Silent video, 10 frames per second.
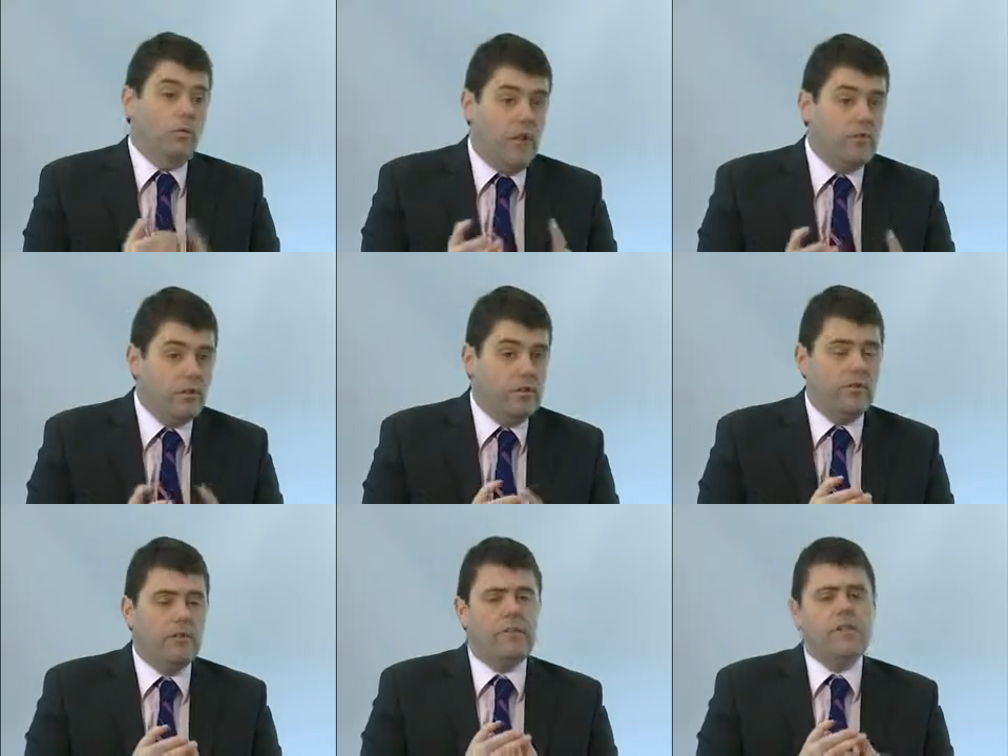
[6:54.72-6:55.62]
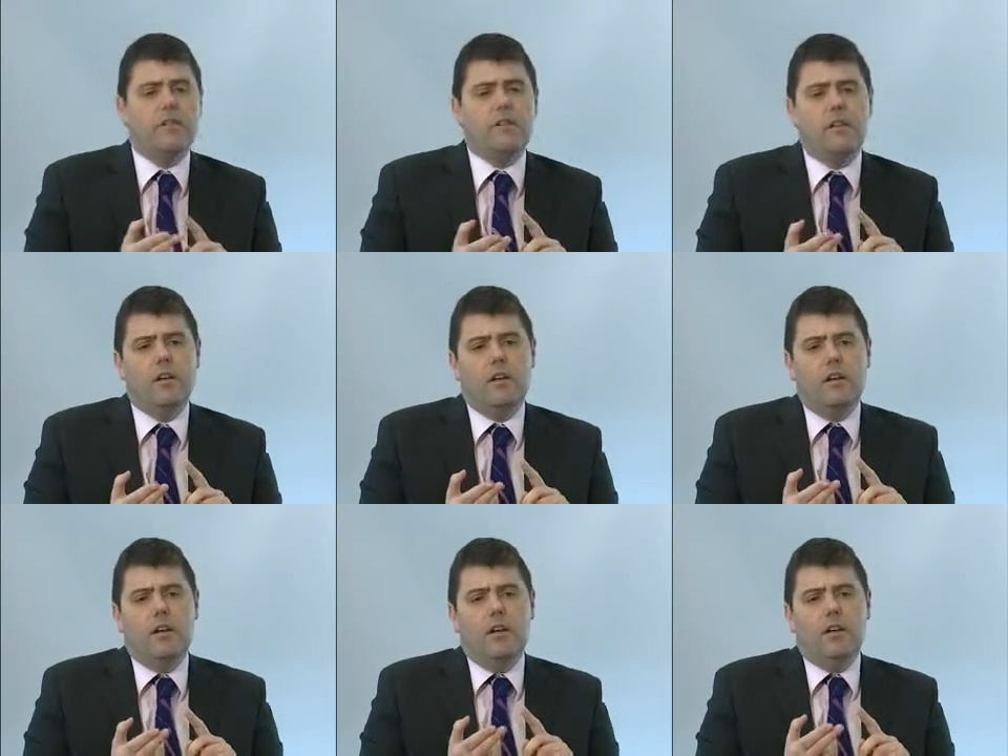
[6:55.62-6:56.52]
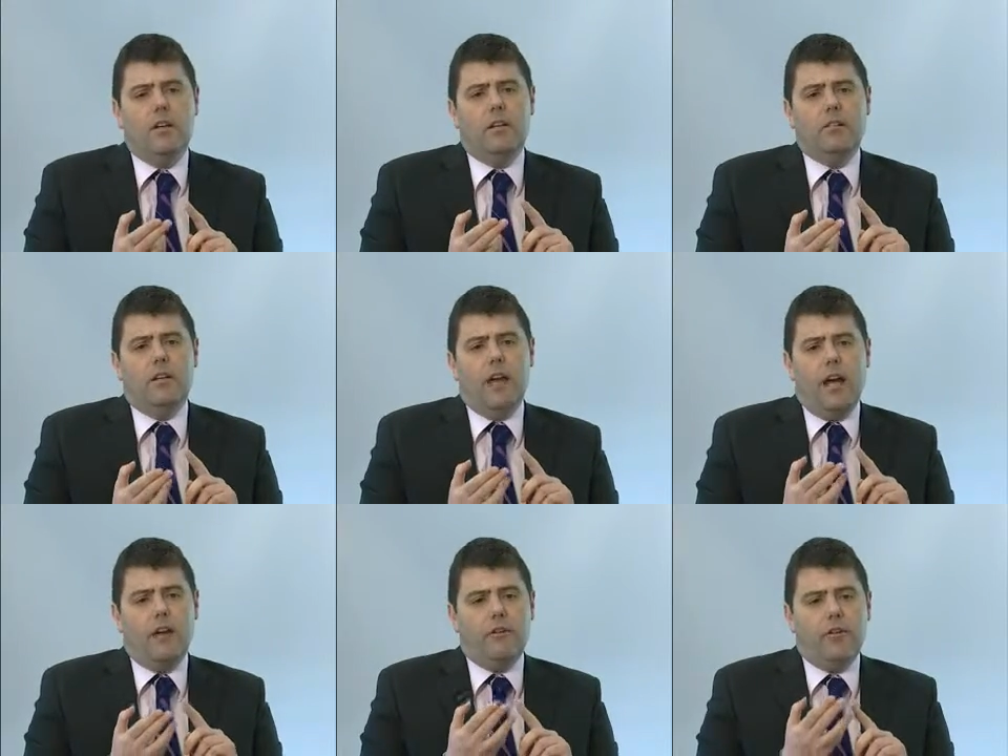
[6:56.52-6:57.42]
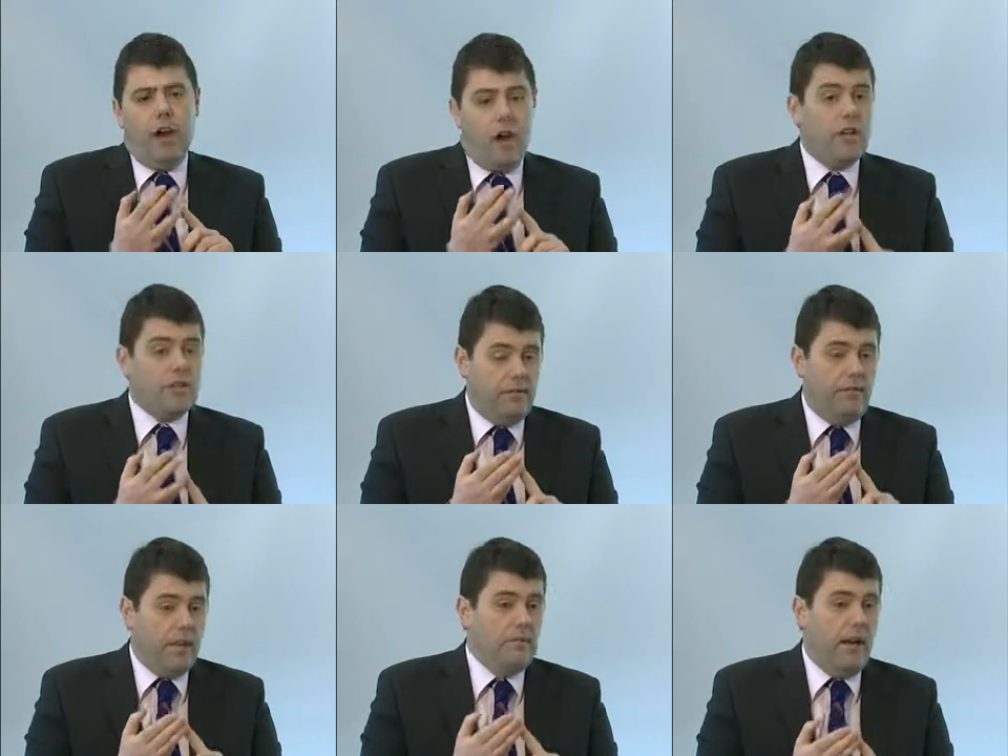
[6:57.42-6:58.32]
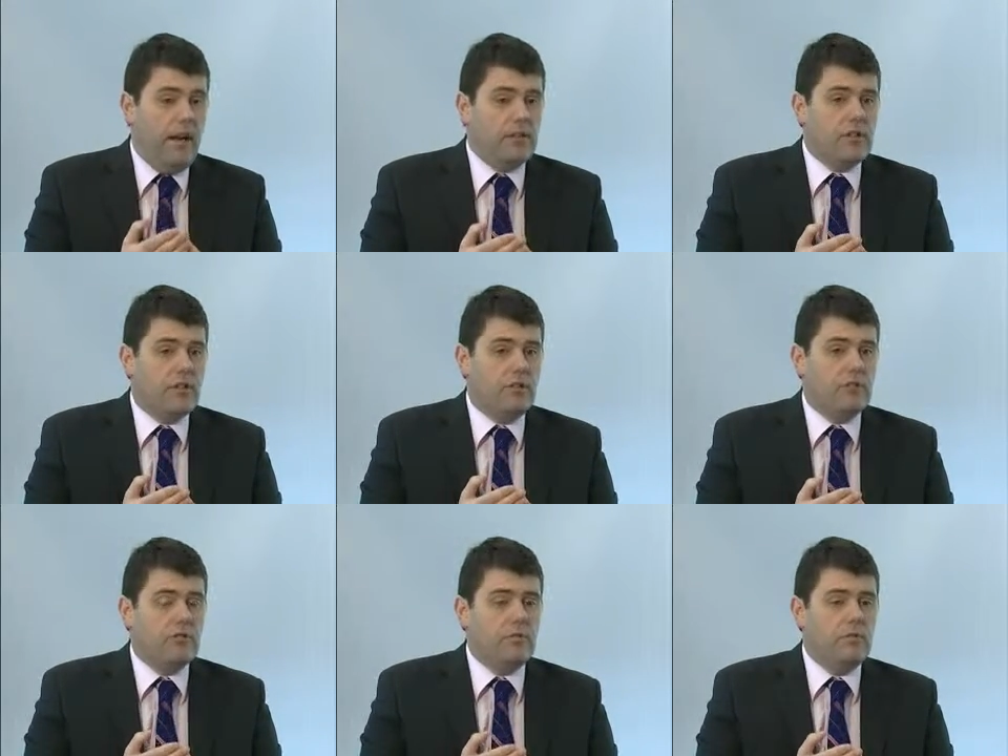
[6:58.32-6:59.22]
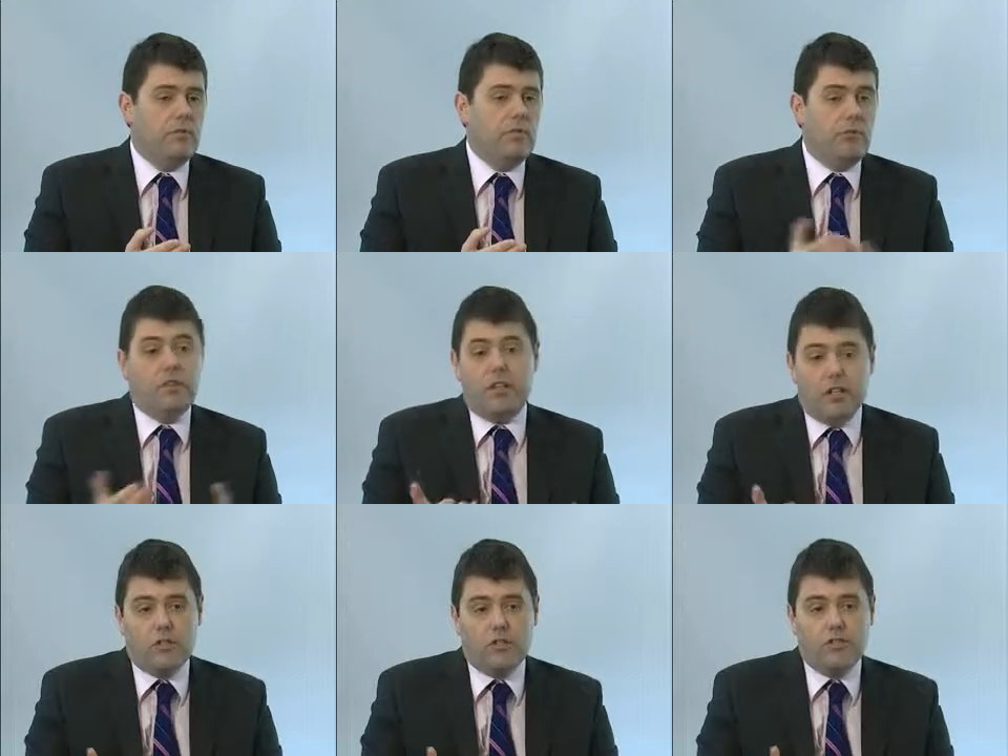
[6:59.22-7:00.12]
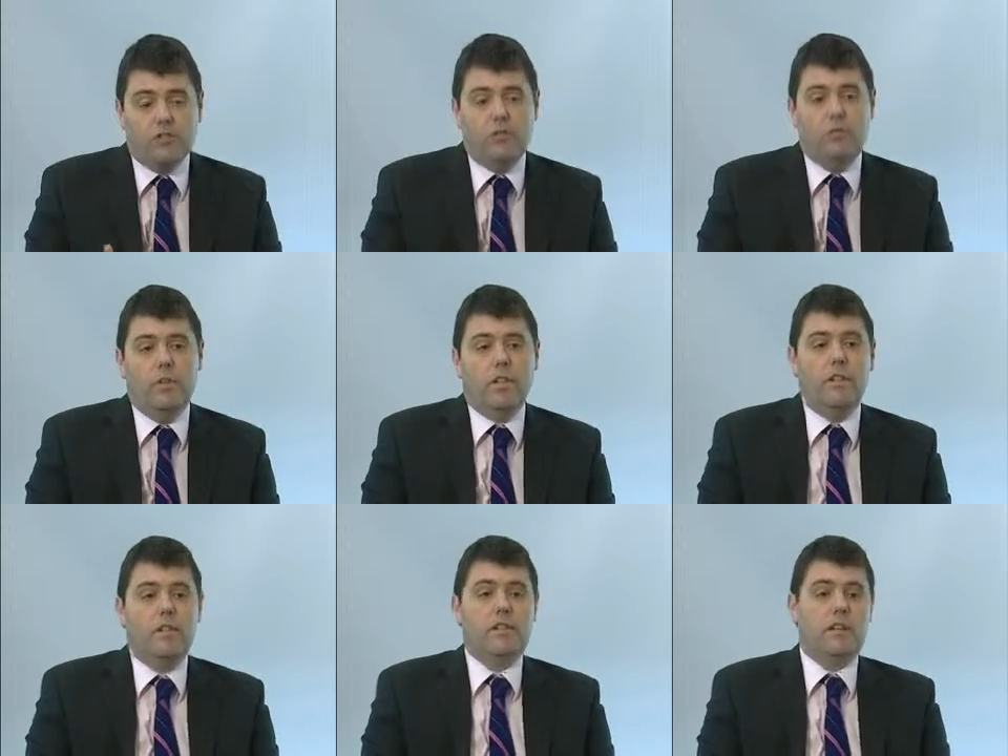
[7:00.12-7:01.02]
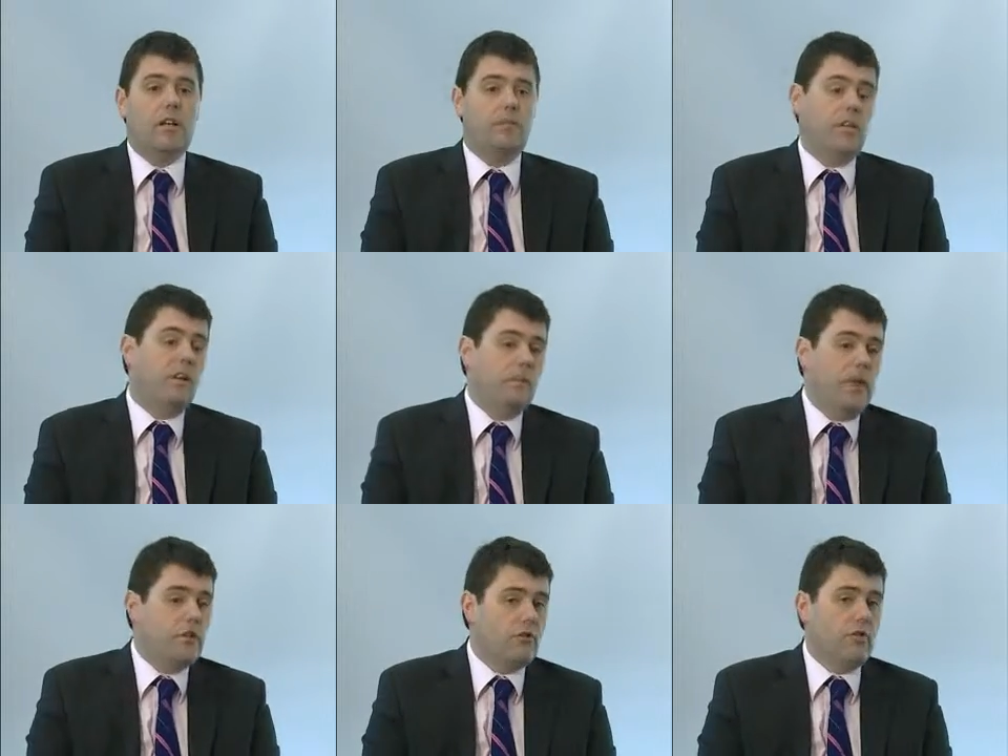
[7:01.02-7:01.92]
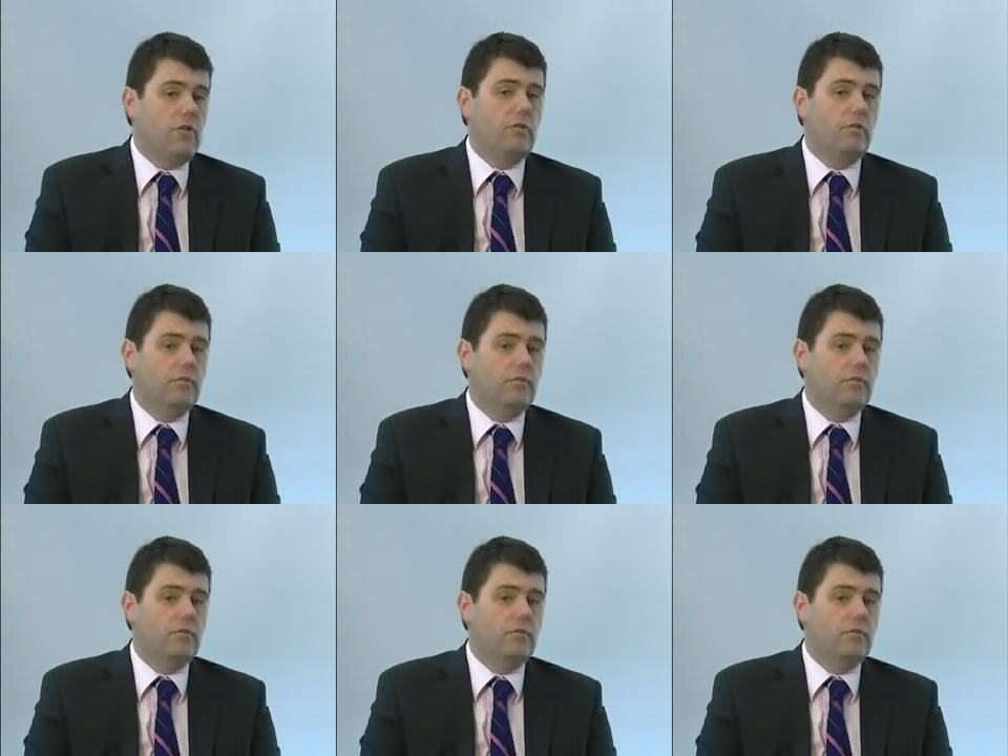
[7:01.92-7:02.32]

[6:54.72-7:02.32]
or downturn of the business? And how can I, as a fleet manager, contribute to the green issues that we as a company are majoring on?